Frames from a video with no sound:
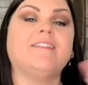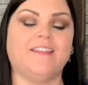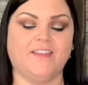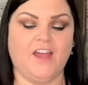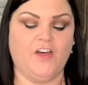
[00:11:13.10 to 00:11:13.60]

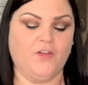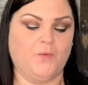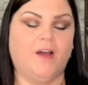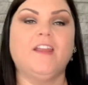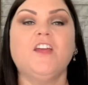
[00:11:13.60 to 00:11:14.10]
than the other
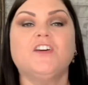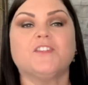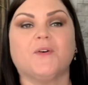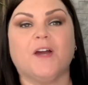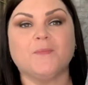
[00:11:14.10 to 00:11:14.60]
one.
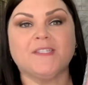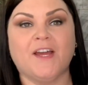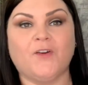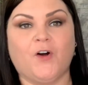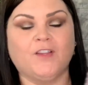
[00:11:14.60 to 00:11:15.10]
So it comes
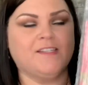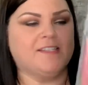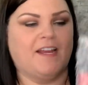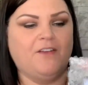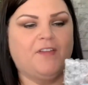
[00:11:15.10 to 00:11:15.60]
down all
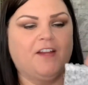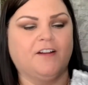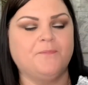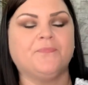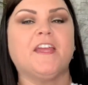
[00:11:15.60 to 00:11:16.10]
inside of
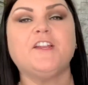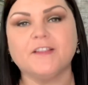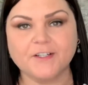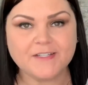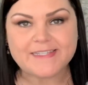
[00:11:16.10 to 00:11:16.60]
here in your
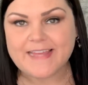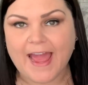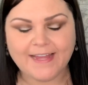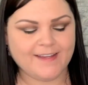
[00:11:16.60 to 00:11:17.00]
little sack